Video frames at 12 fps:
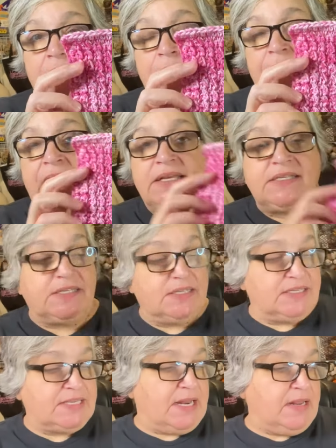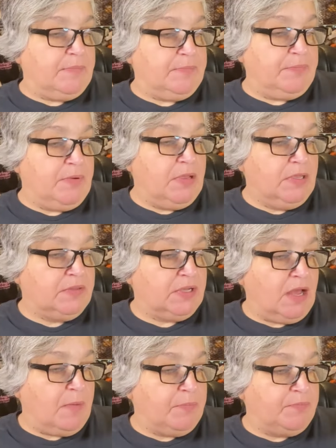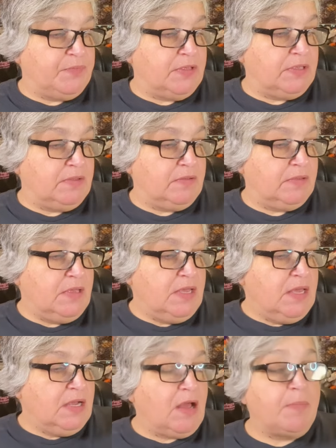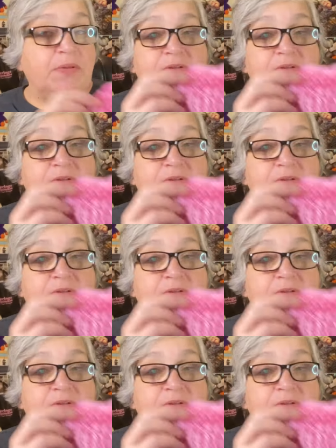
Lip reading: past the setup, the couple